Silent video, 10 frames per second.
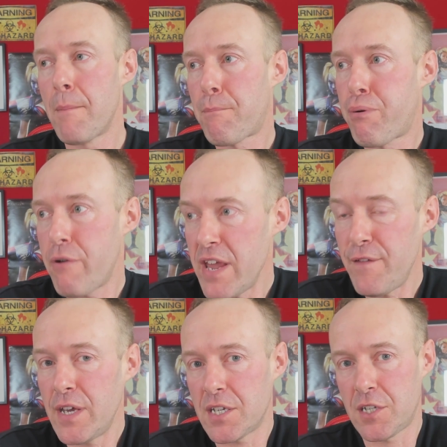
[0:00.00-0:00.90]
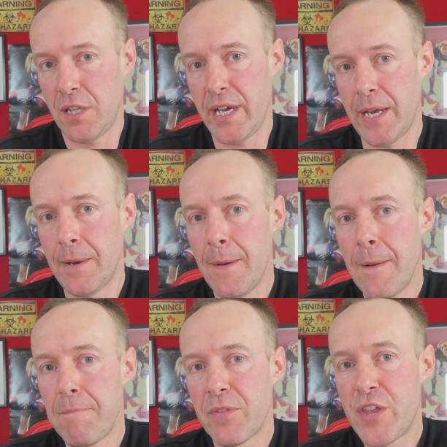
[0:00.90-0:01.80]
Previously,
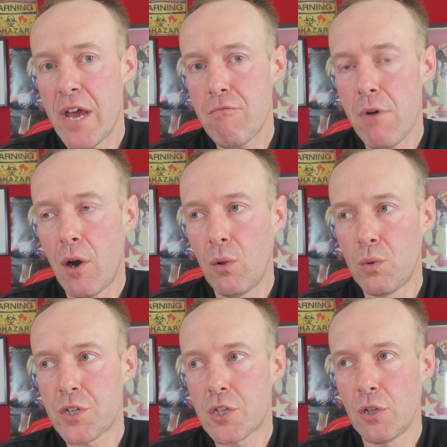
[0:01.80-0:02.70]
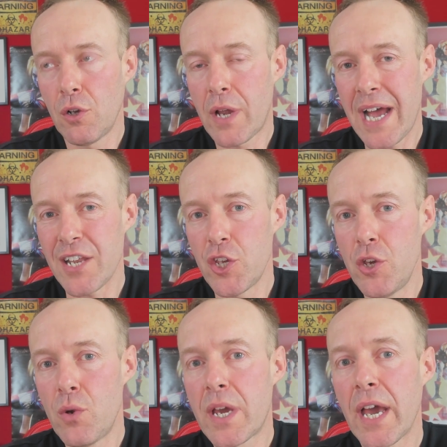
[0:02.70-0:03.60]
their role was to look at
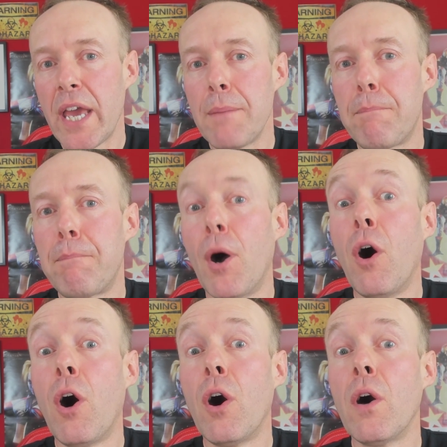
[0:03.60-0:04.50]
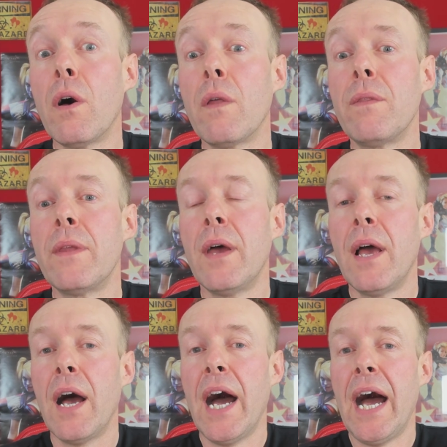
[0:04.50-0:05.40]
UK porn,
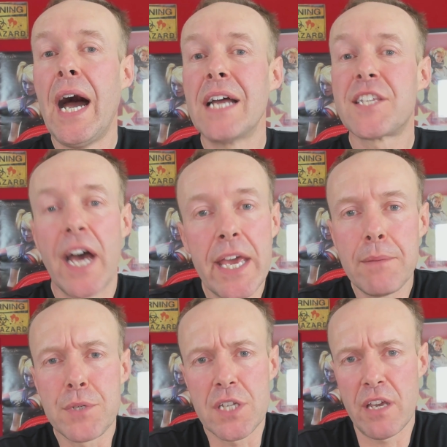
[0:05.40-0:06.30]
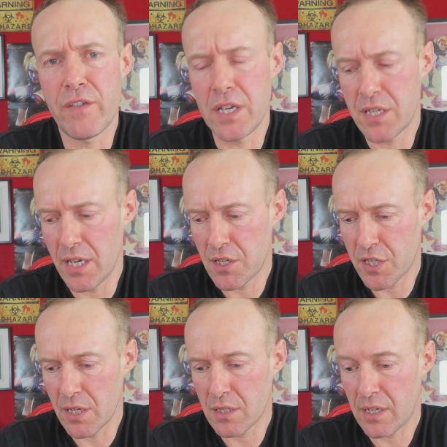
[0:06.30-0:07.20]
tapes, DVDs,
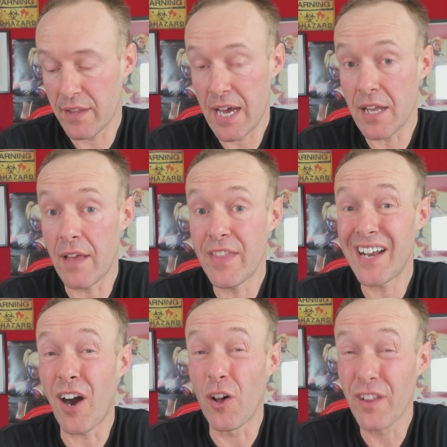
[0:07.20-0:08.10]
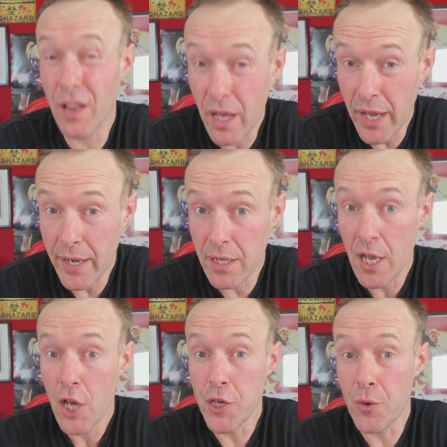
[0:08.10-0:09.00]
things like that, and then online
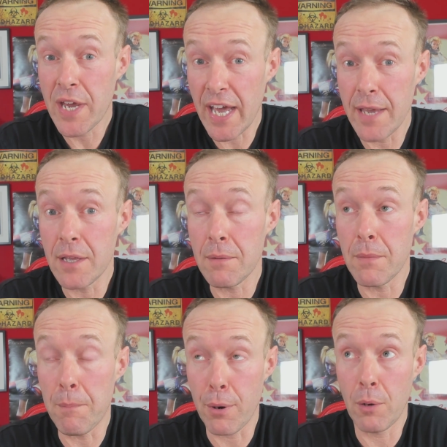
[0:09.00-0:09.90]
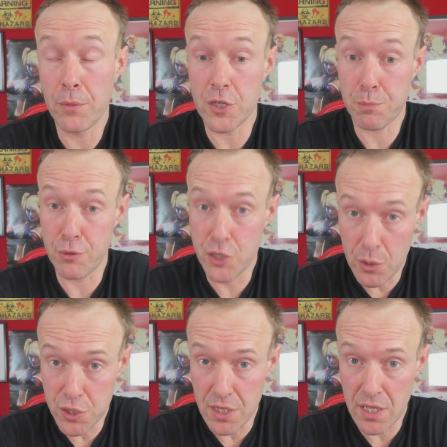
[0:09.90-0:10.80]
UK porn that's
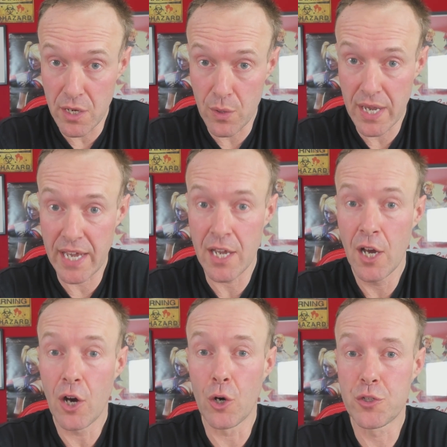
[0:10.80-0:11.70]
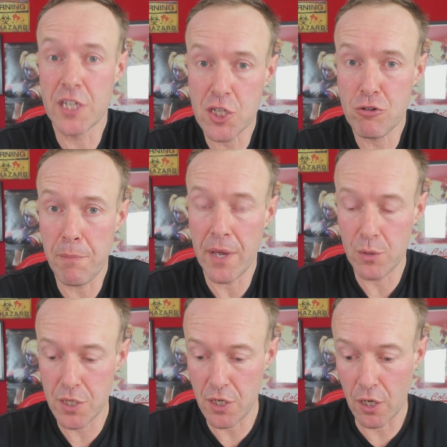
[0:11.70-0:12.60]
produced in the UK or
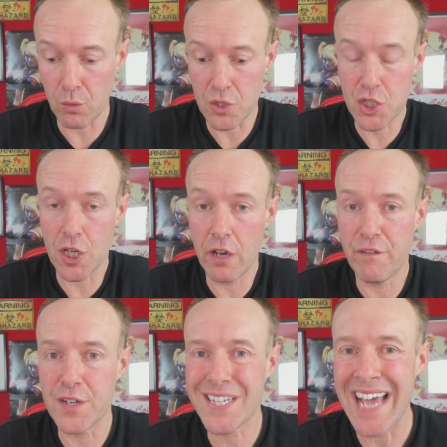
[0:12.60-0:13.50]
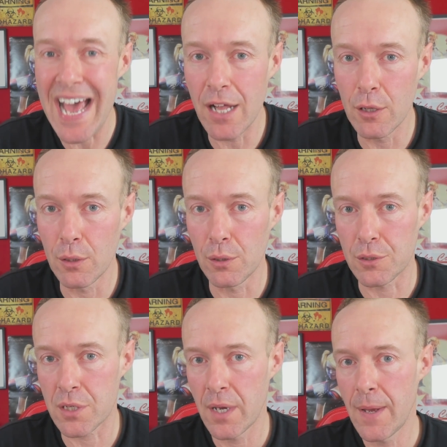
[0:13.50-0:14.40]
distributed on servers
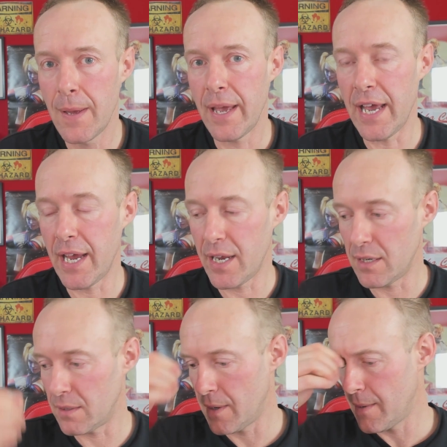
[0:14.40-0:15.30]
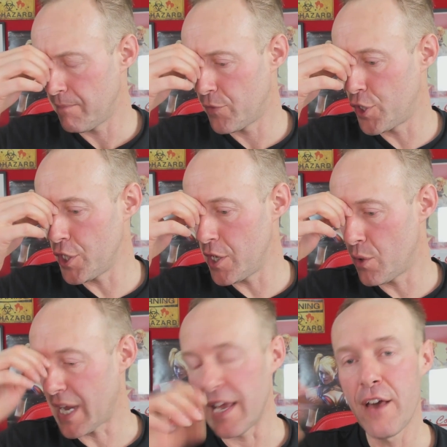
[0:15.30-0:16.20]
held in the
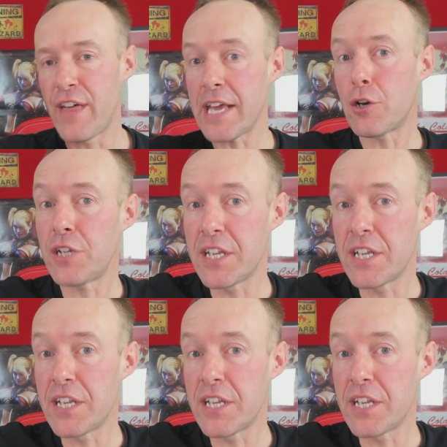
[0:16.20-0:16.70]
UK. They could